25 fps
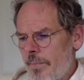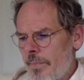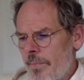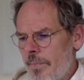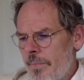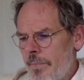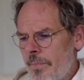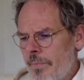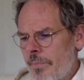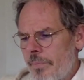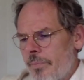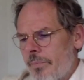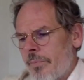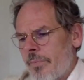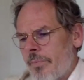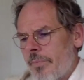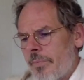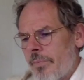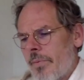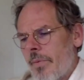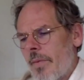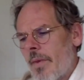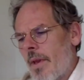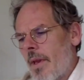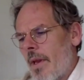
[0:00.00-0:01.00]
Mm,
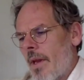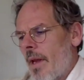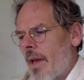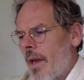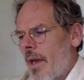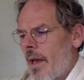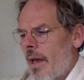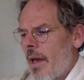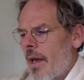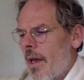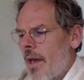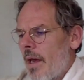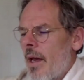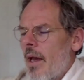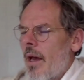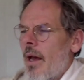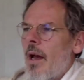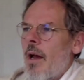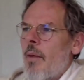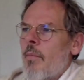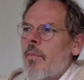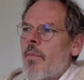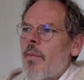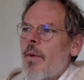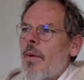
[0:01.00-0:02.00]

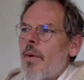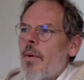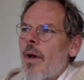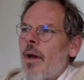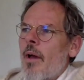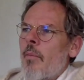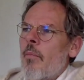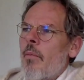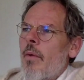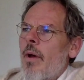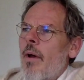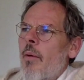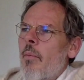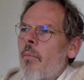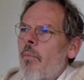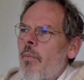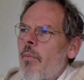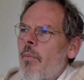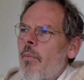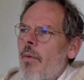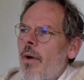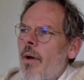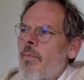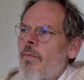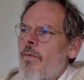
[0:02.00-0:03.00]
I'm, I'm,
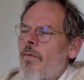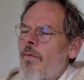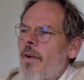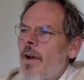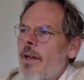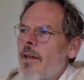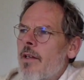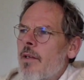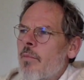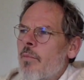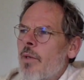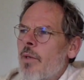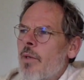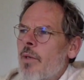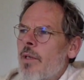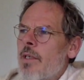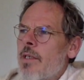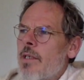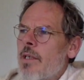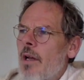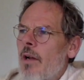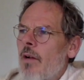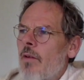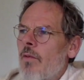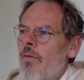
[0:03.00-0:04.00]
I'm, I'm finding
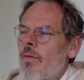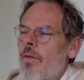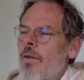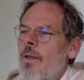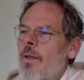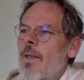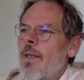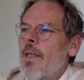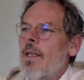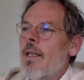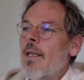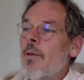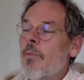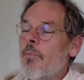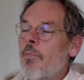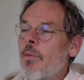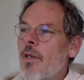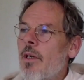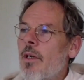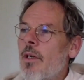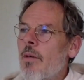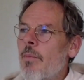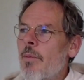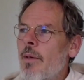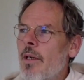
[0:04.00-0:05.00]
myself
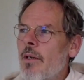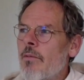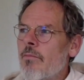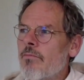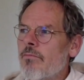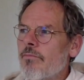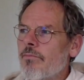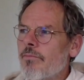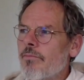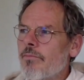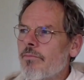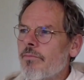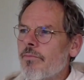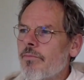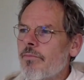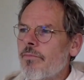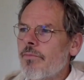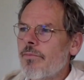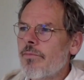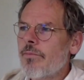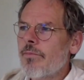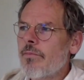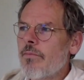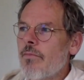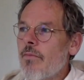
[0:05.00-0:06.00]
becoming
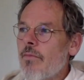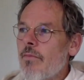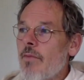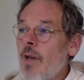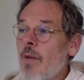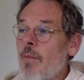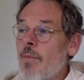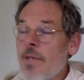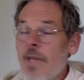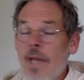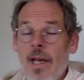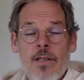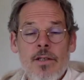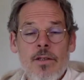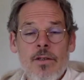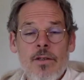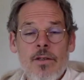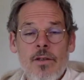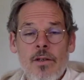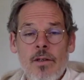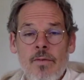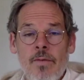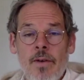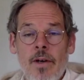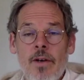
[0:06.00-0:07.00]
obsessed,
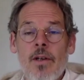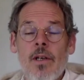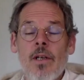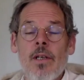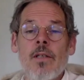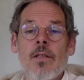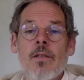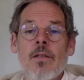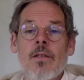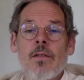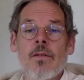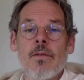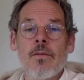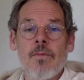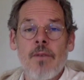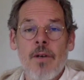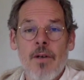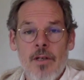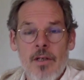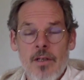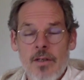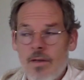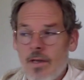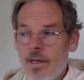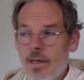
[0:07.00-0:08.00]
or at the very least,
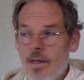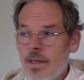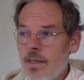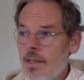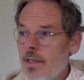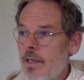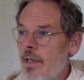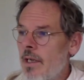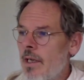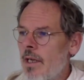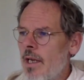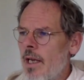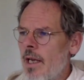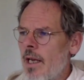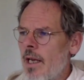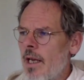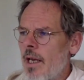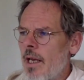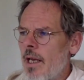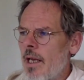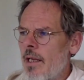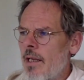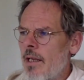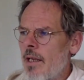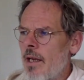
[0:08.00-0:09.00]
very interested
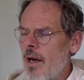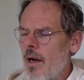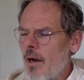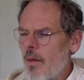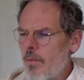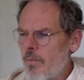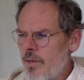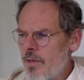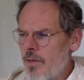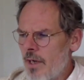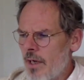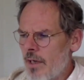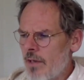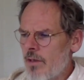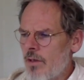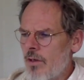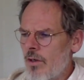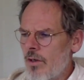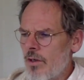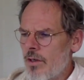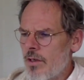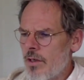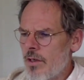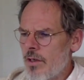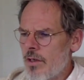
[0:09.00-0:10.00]
in the object
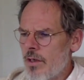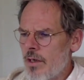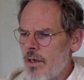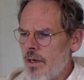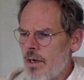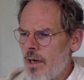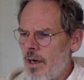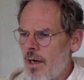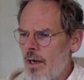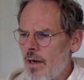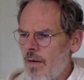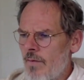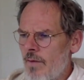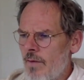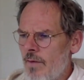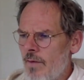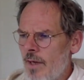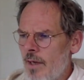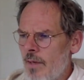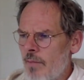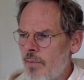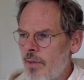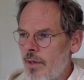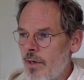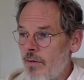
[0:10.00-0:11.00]
culture of
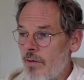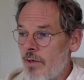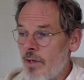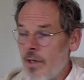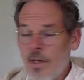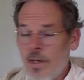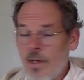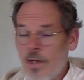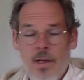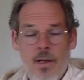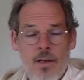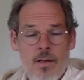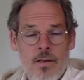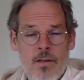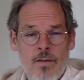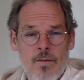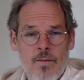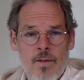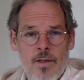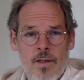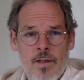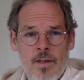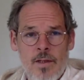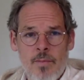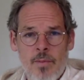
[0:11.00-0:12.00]
that period and also
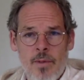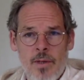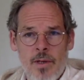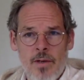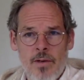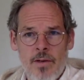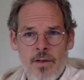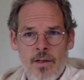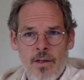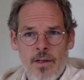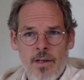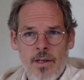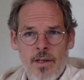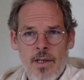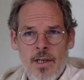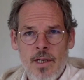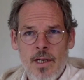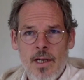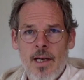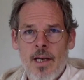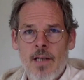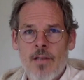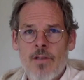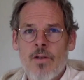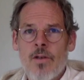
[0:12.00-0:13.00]
of this period.
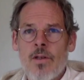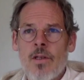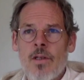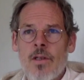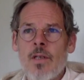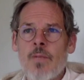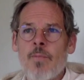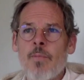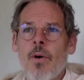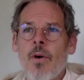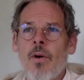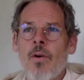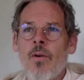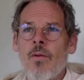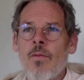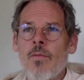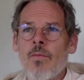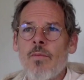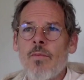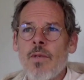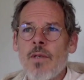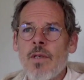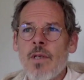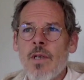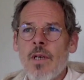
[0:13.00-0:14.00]
And so these
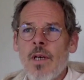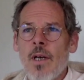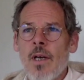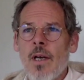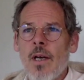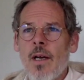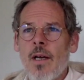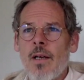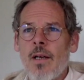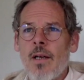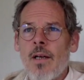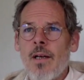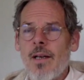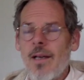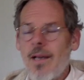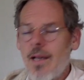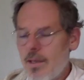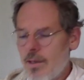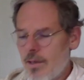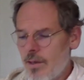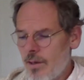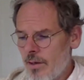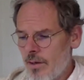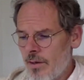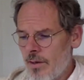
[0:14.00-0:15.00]
poems are
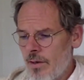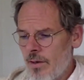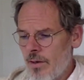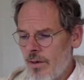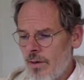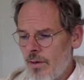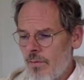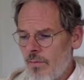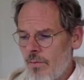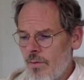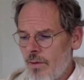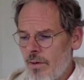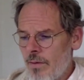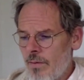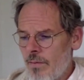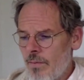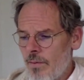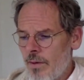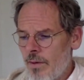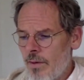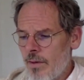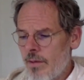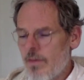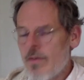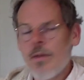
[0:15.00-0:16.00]
littered with,
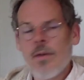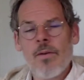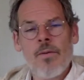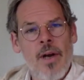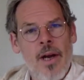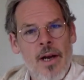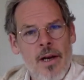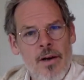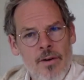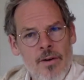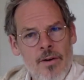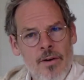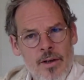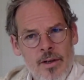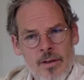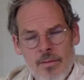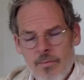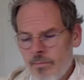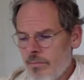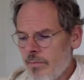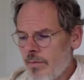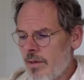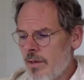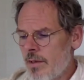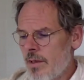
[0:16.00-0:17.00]
with
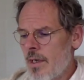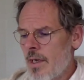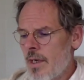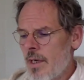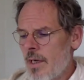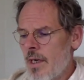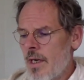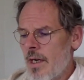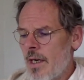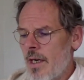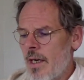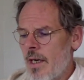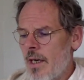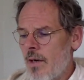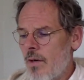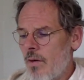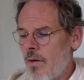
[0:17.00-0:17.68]
terrariums, uh,